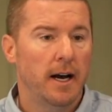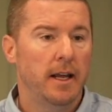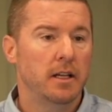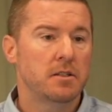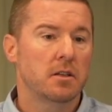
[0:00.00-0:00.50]

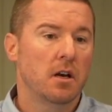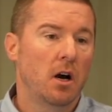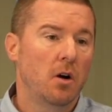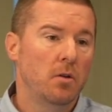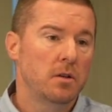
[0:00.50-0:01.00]

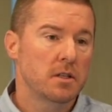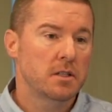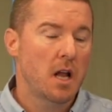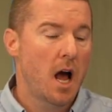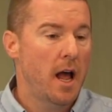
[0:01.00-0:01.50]
Insaco does
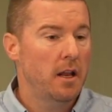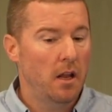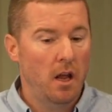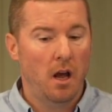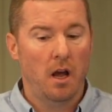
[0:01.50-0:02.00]
not
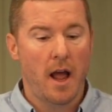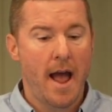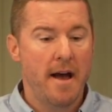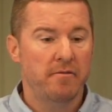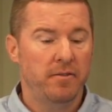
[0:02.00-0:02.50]

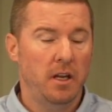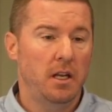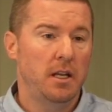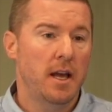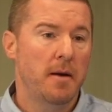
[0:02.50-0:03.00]
have
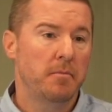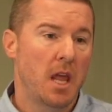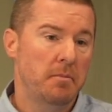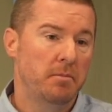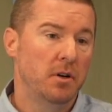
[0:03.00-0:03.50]
EDM
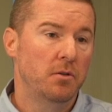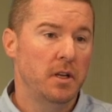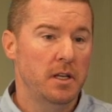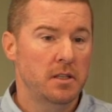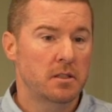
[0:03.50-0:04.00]

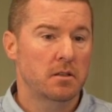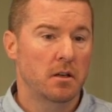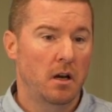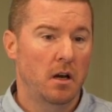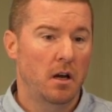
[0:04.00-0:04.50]
capabilities
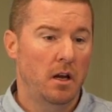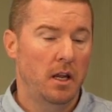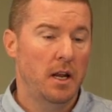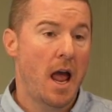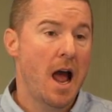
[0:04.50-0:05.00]

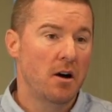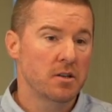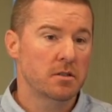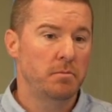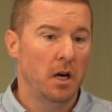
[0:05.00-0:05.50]

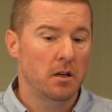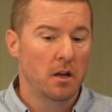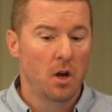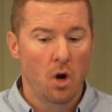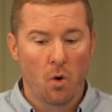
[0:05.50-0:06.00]
in-house, but
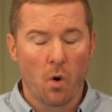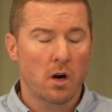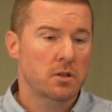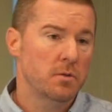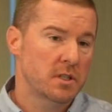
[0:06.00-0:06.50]

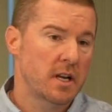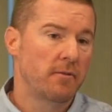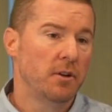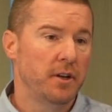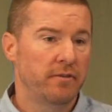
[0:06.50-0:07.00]
works with
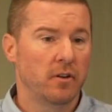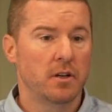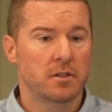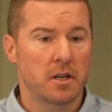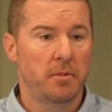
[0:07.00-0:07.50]
several different
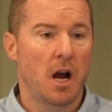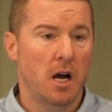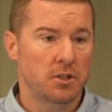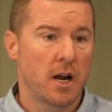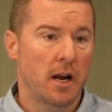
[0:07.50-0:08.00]

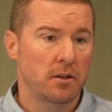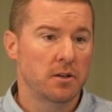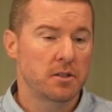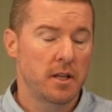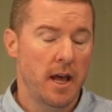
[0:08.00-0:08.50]

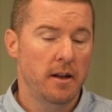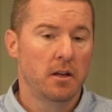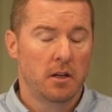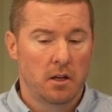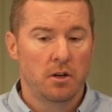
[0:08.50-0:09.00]
subcontractors that
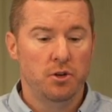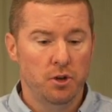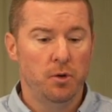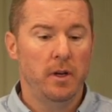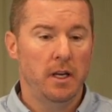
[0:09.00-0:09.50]

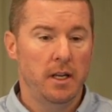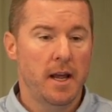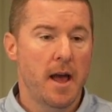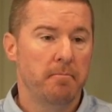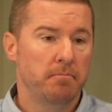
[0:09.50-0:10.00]
do
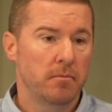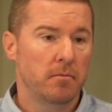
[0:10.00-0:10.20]
EDM